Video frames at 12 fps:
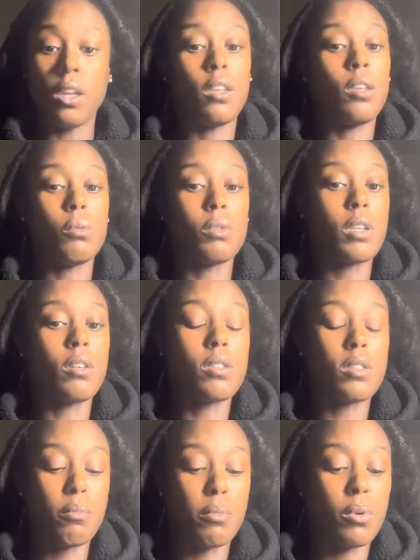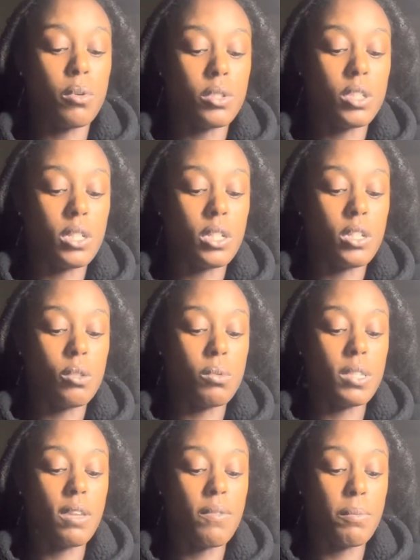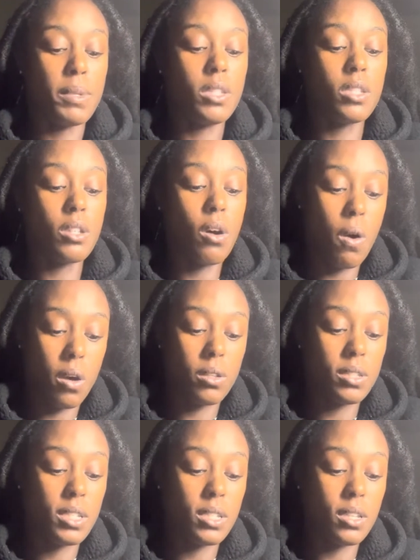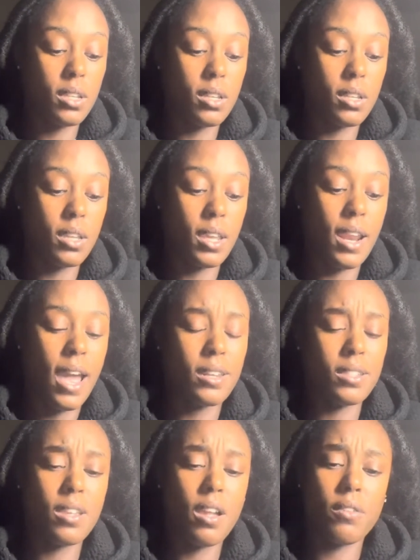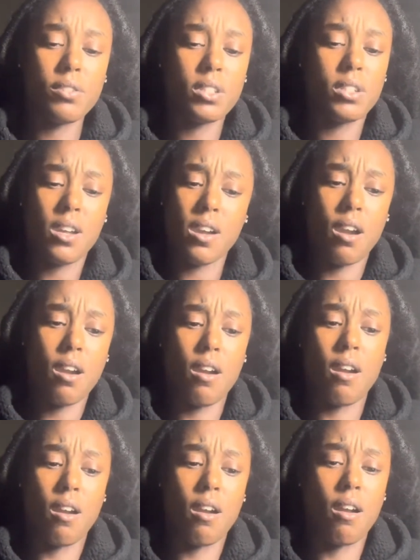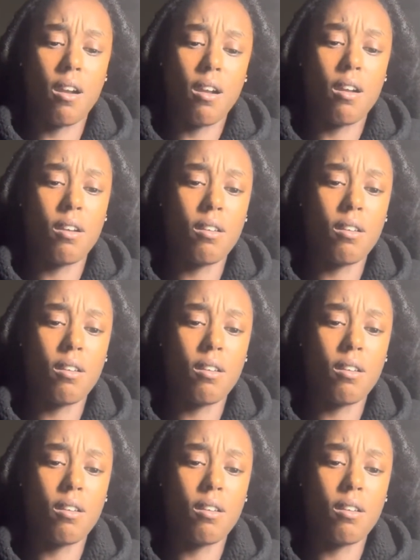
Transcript: you was on some bullshit. You was giving me salt, and I deserve sugar.